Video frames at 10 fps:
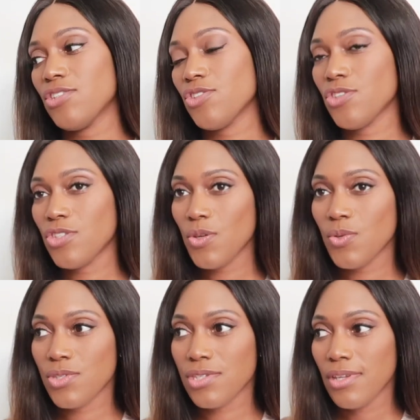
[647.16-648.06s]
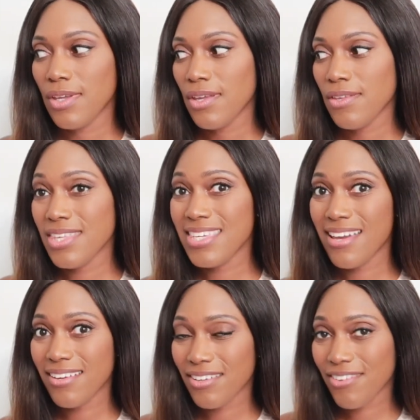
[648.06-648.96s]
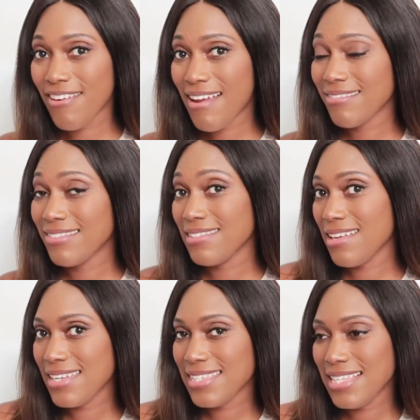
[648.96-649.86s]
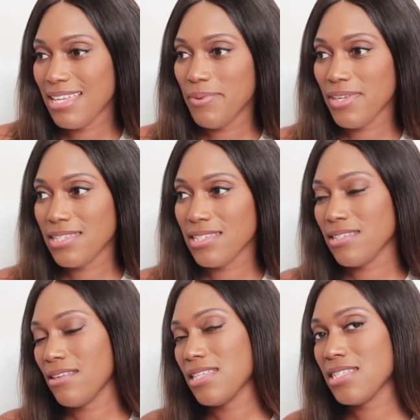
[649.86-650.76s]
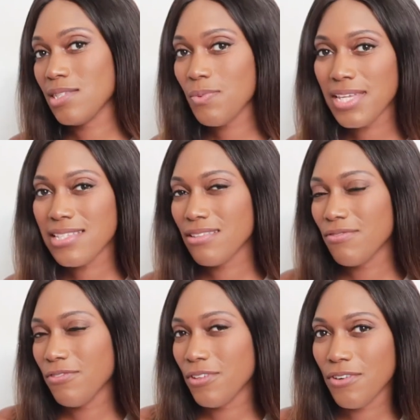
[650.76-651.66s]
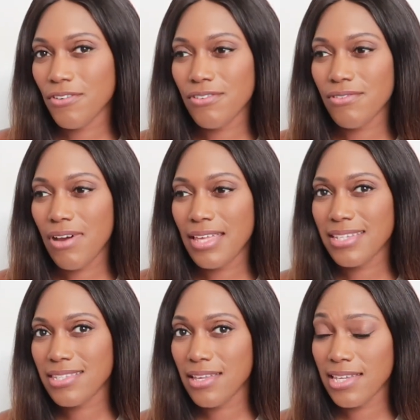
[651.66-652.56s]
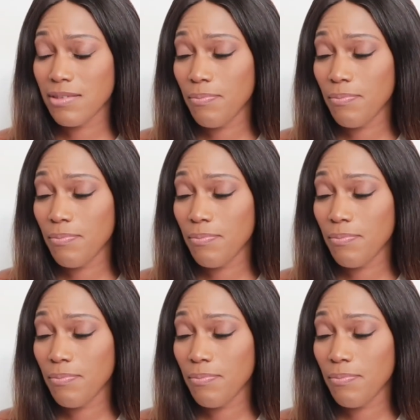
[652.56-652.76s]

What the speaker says: suit the younger crowd nicely because it's sweet and floral. I think it's a nice